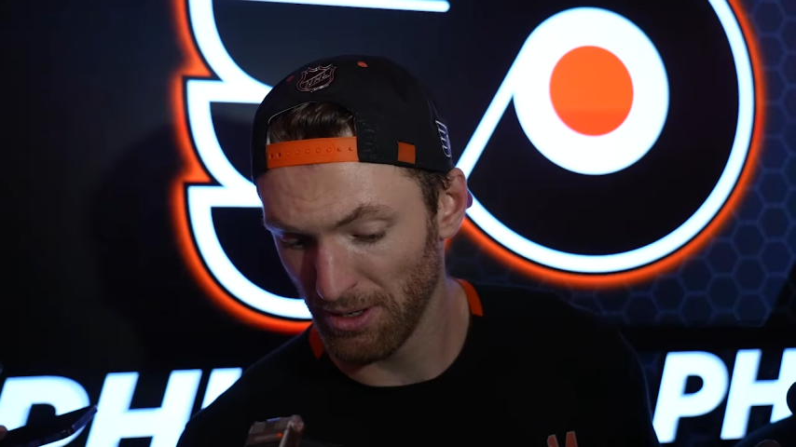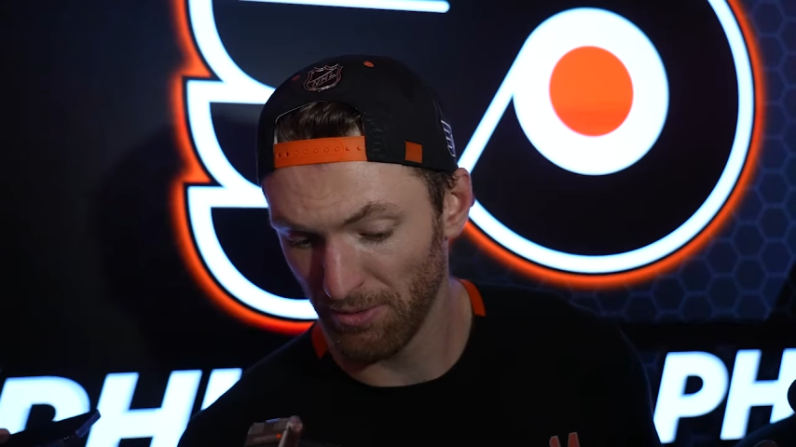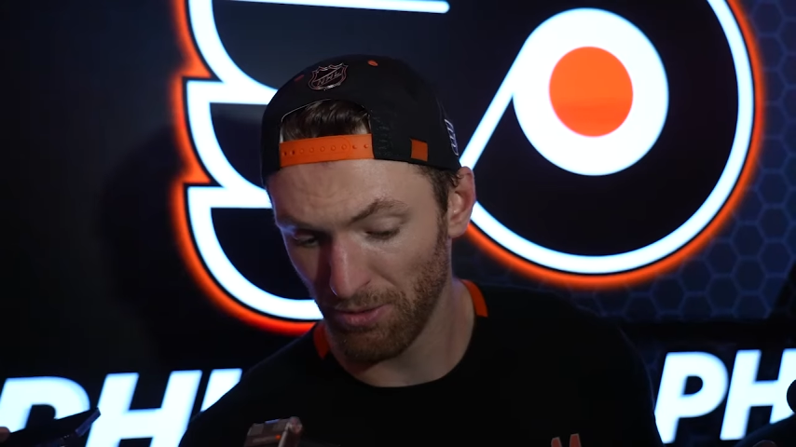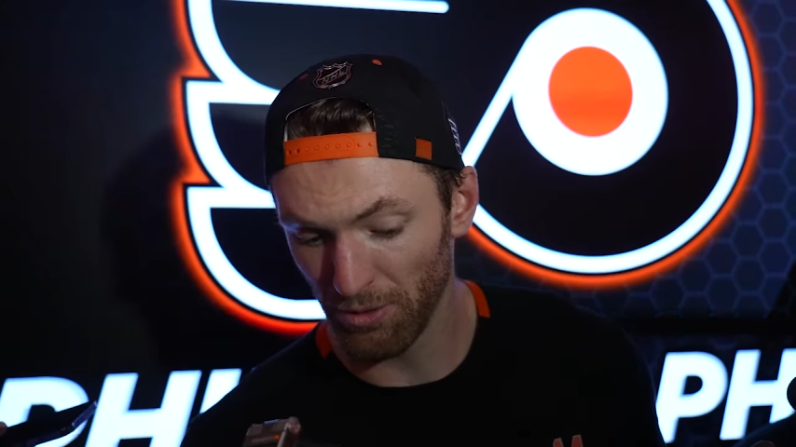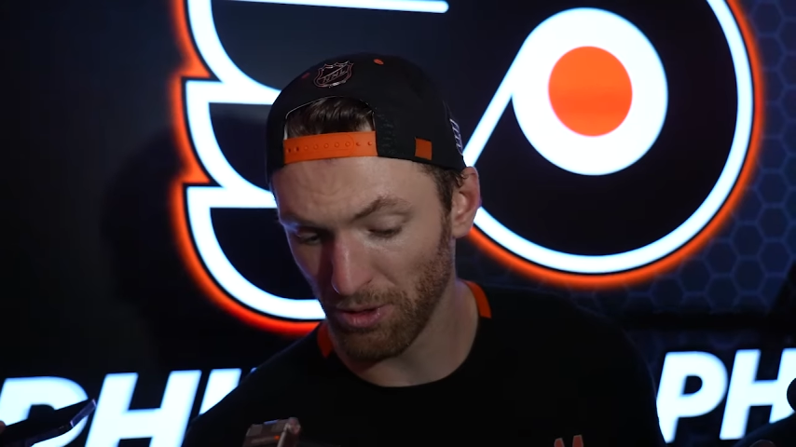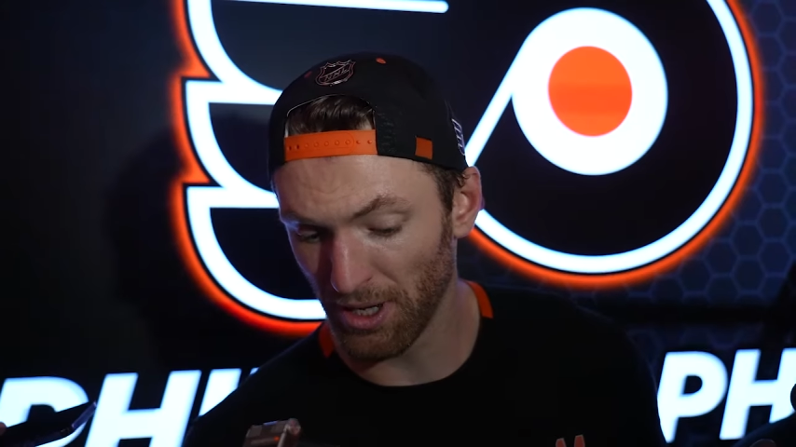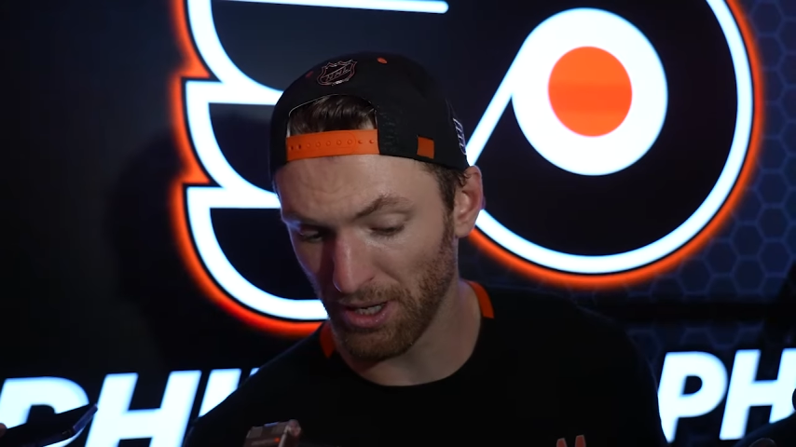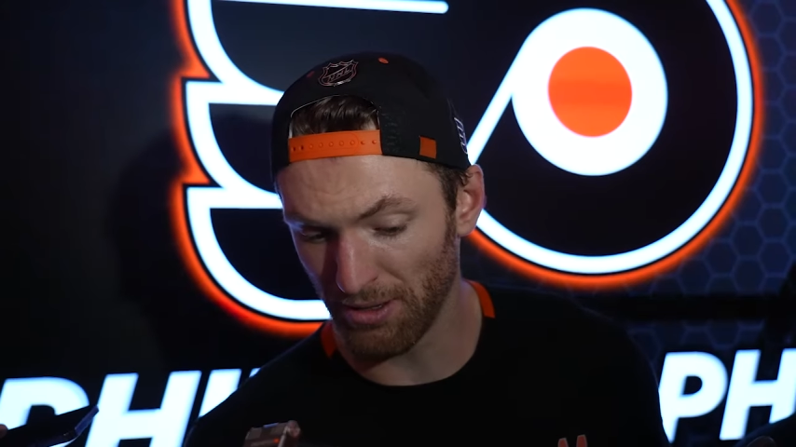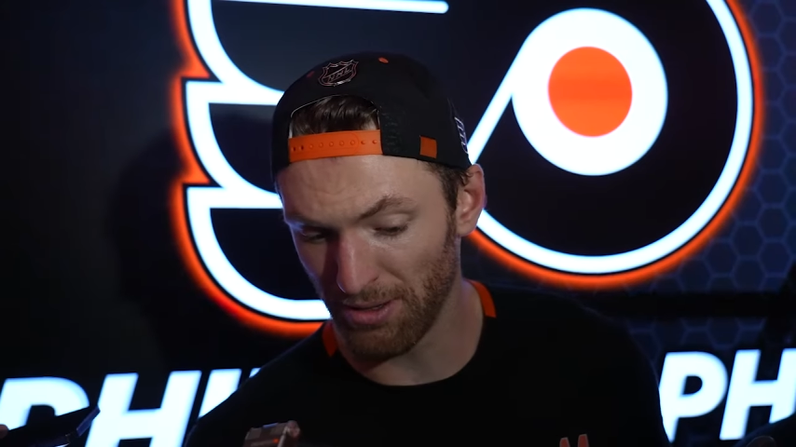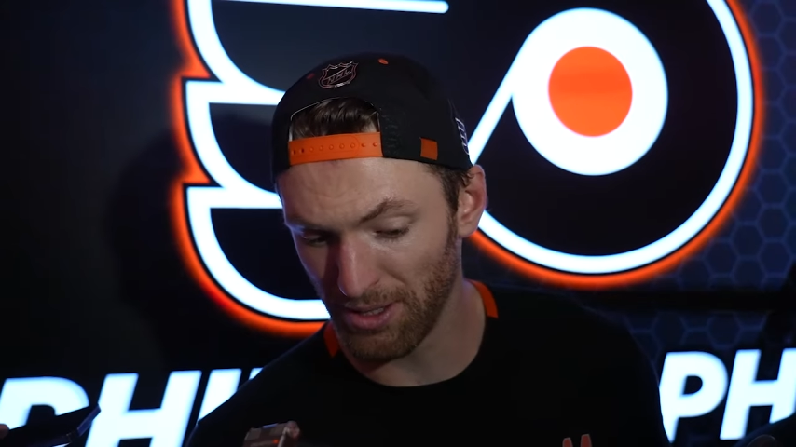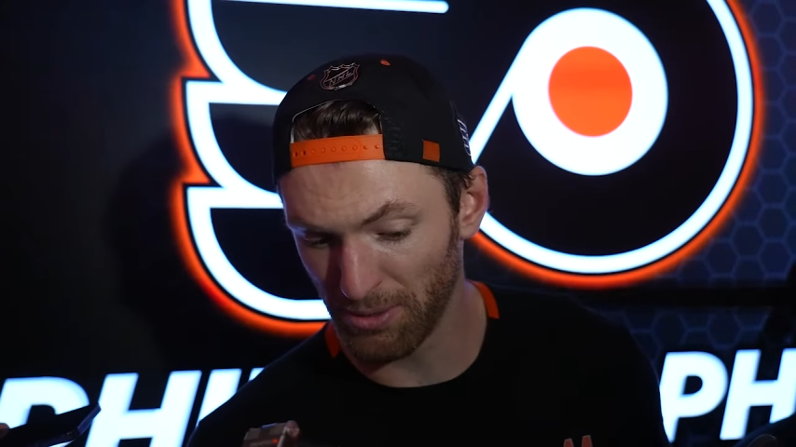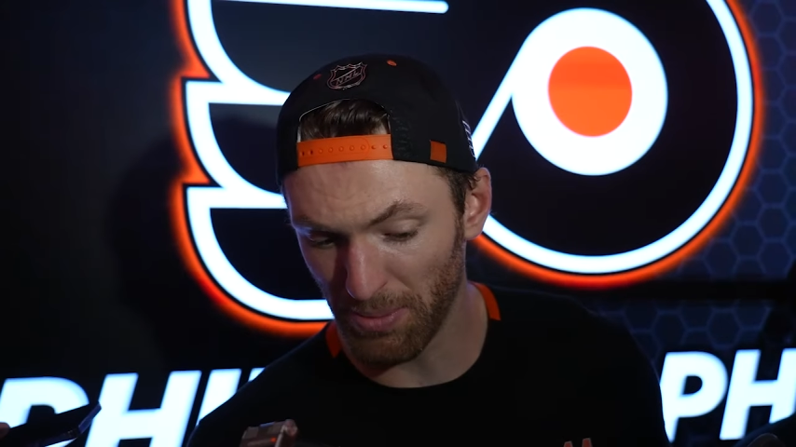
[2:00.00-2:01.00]
if you look
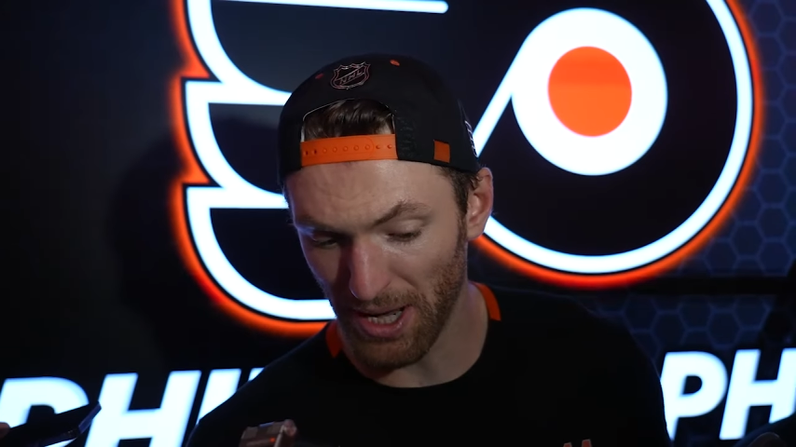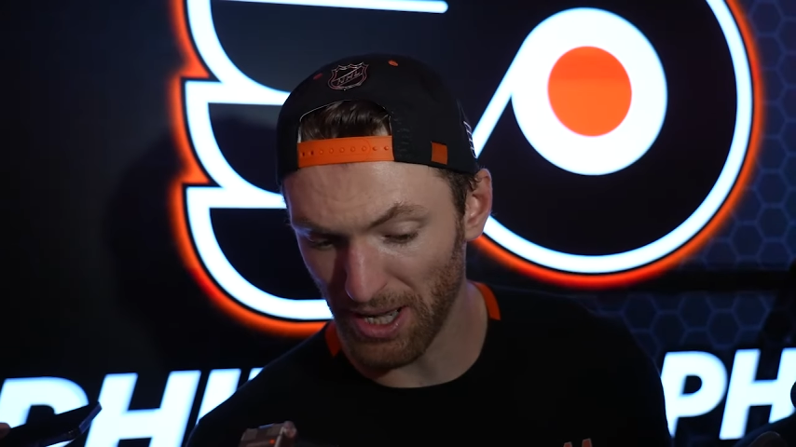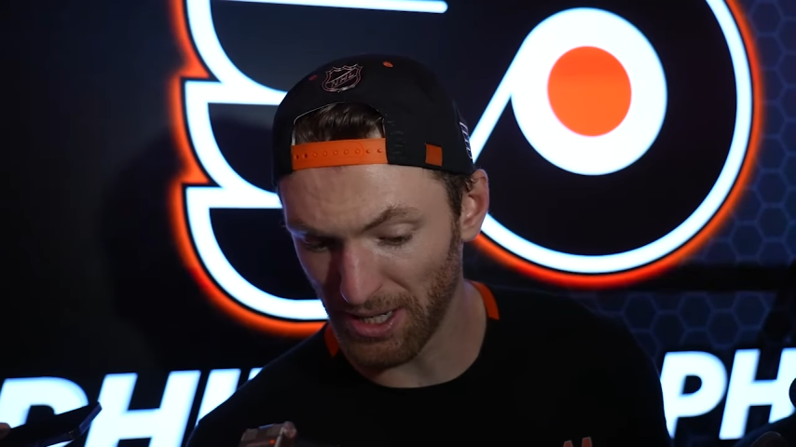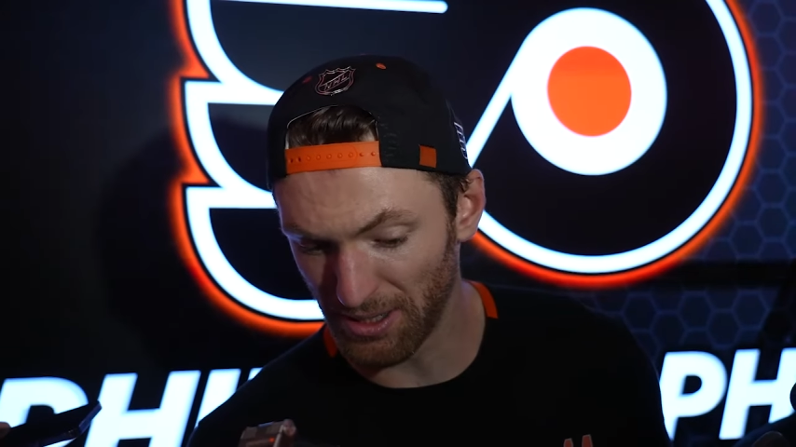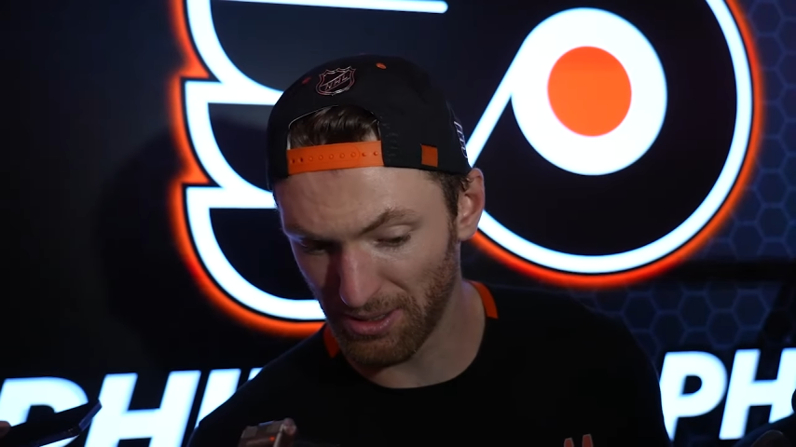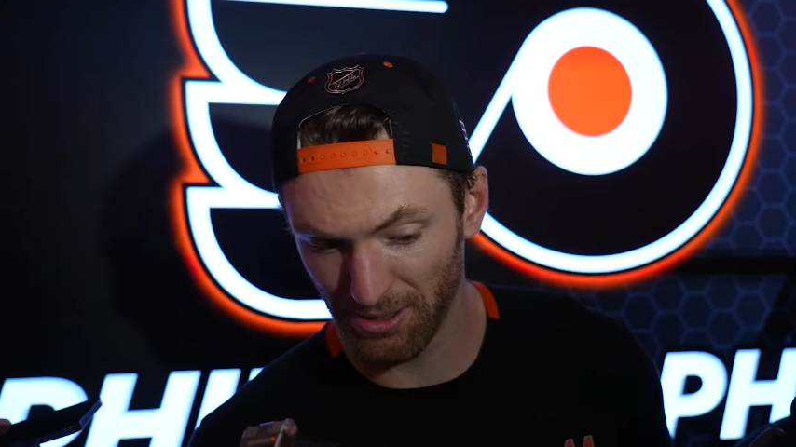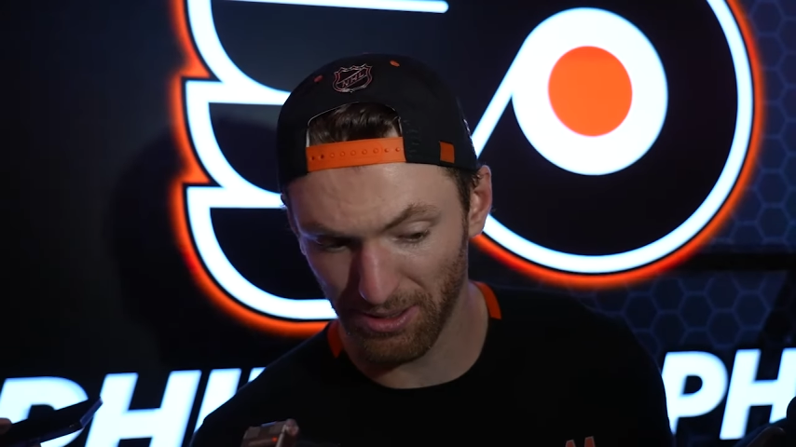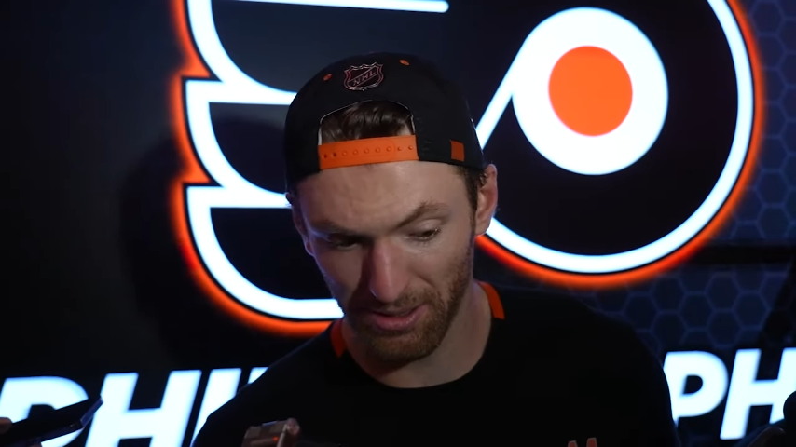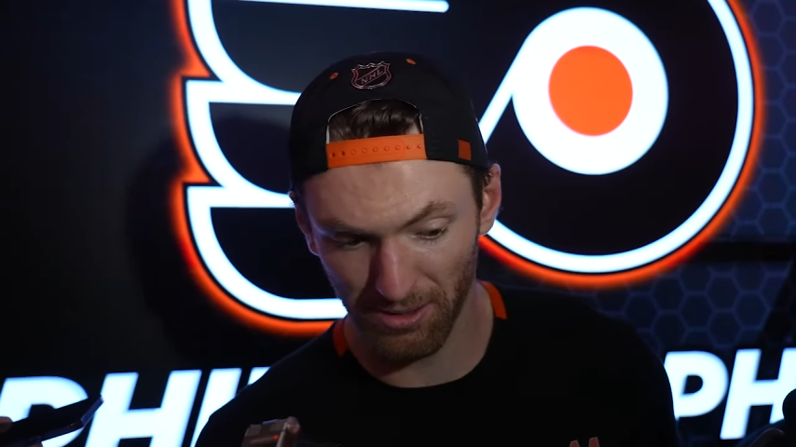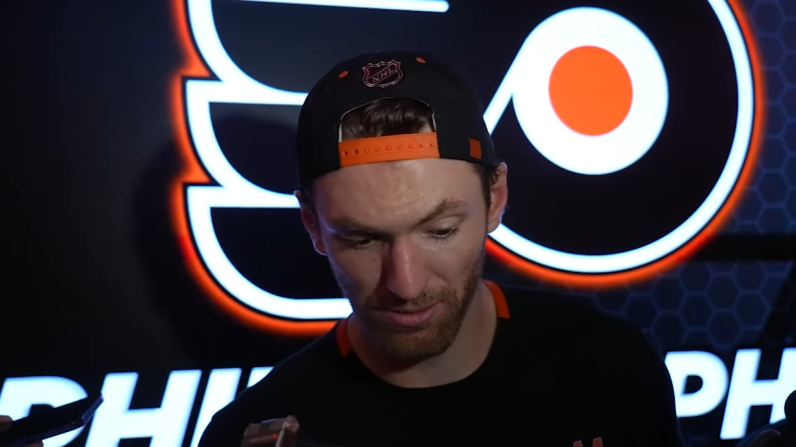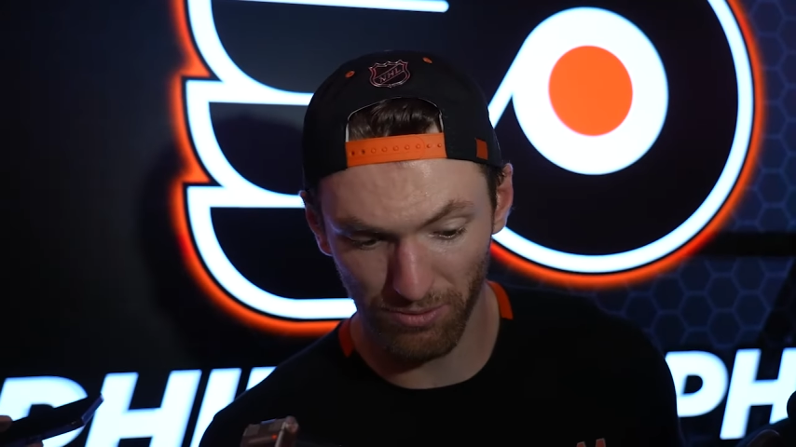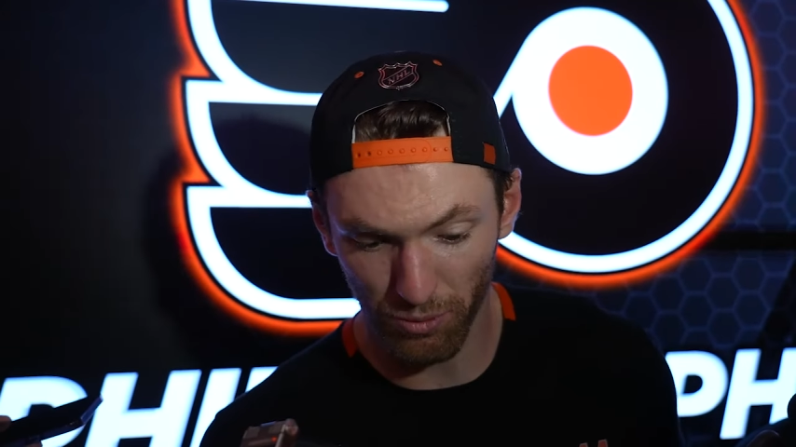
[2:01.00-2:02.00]
at these past